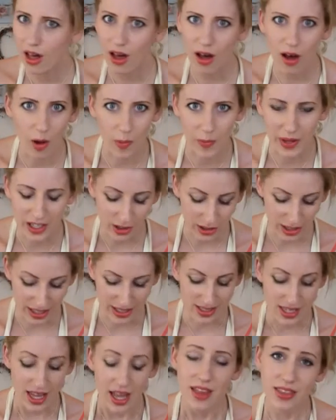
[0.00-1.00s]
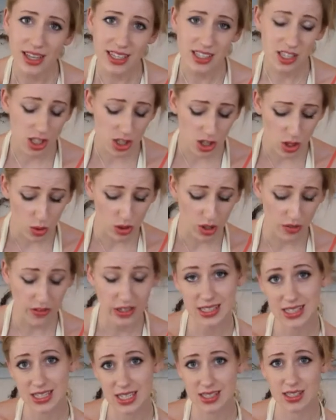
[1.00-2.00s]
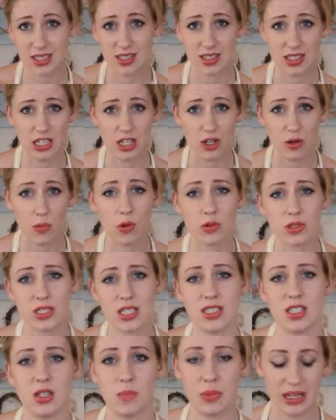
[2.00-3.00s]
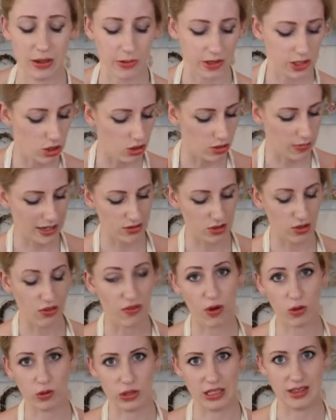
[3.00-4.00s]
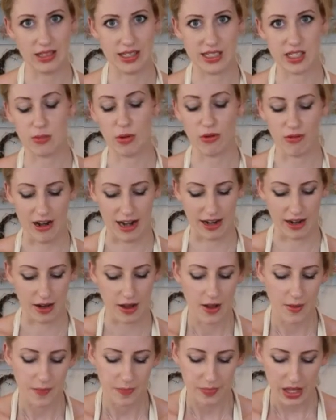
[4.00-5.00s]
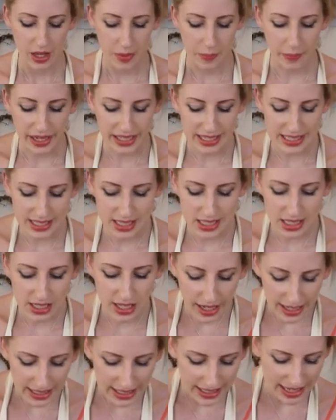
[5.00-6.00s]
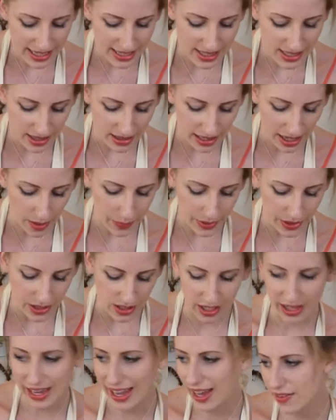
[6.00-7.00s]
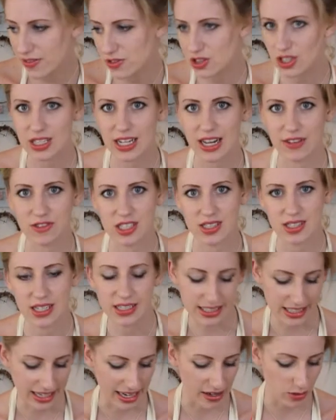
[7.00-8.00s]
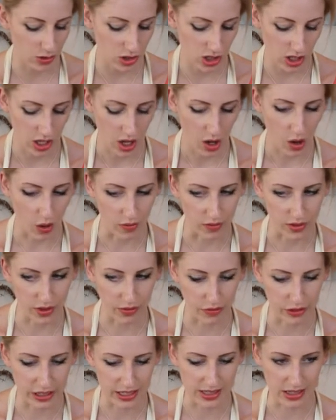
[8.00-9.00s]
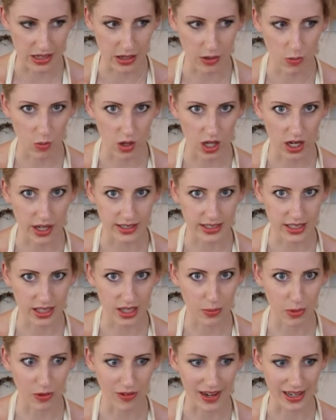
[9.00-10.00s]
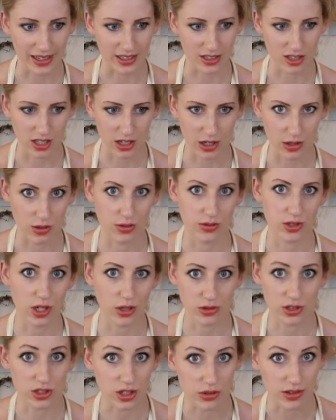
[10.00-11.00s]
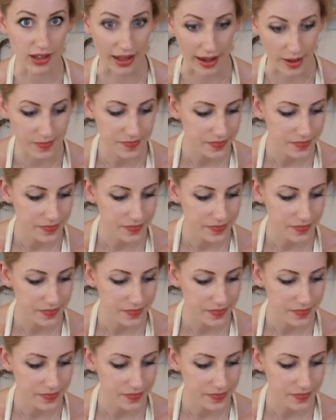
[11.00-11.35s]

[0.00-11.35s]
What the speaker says: Oh my goodness, that's the sort of consistency you want it to be when you're about to fold in this meringue. Mine is slightly less than that because I have just left it sitting out of the freezer while I did the meringue, so don't do that.